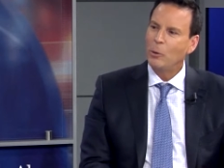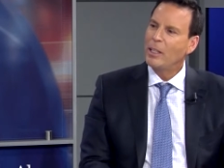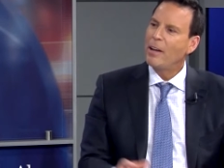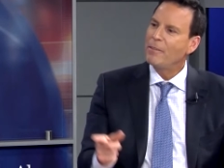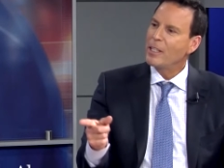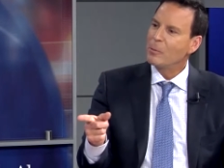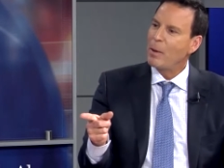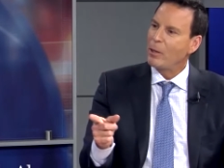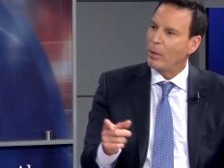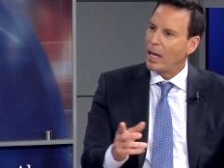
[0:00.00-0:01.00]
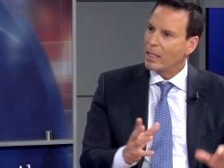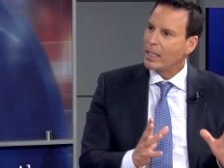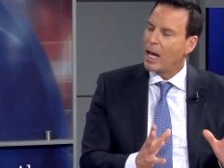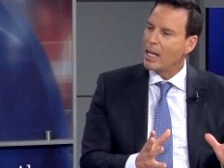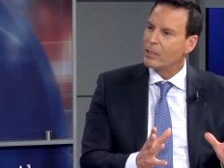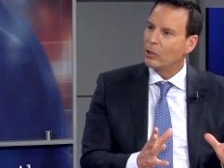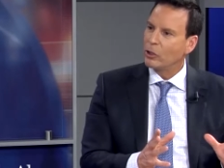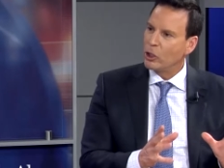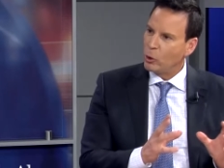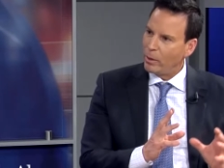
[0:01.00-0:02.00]
love this by the way on a console
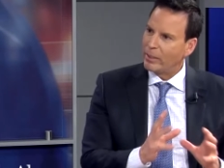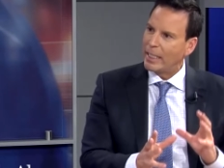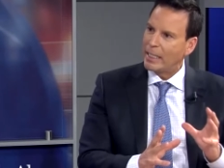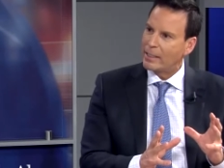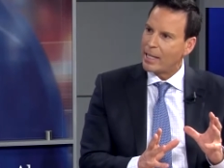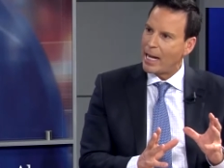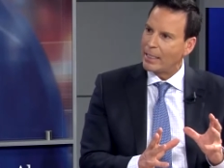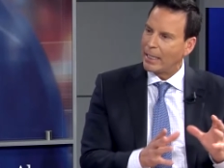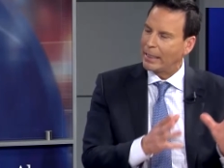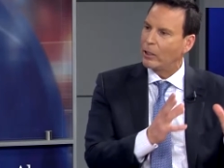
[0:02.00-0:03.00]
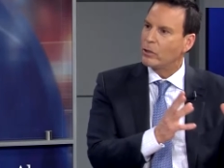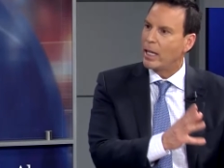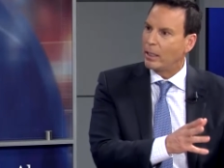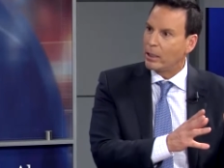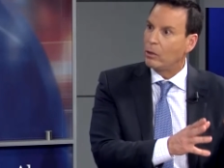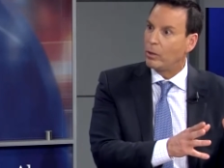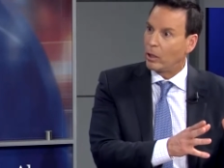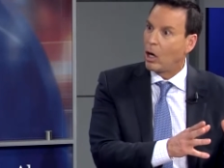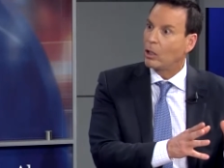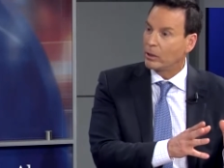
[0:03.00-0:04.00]
do you ever get excited like they're telling you their
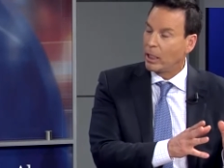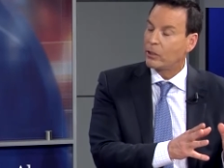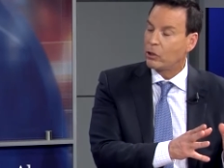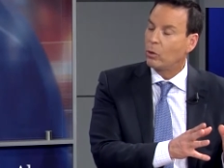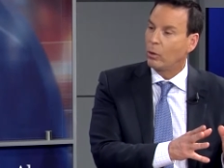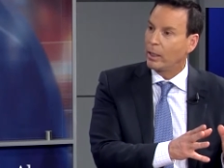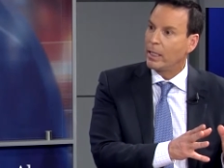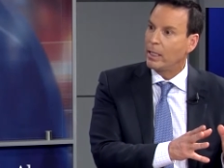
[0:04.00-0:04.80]
hard luck story